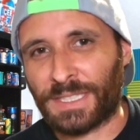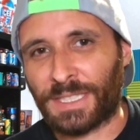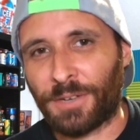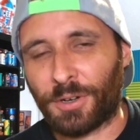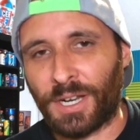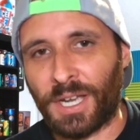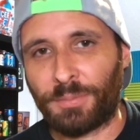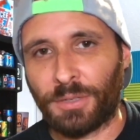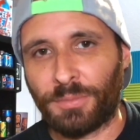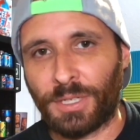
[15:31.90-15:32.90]
that's never
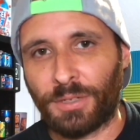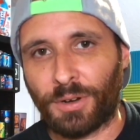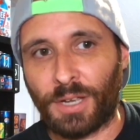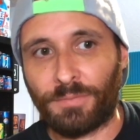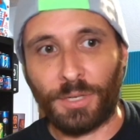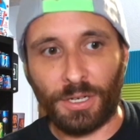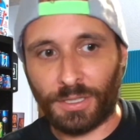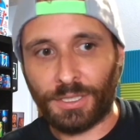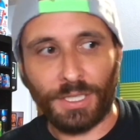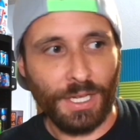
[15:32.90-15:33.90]
happened to me where I've been
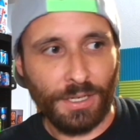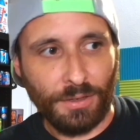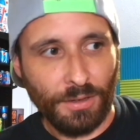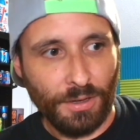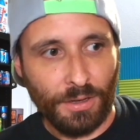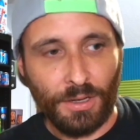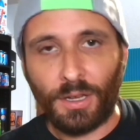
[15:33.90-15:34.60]
on a date and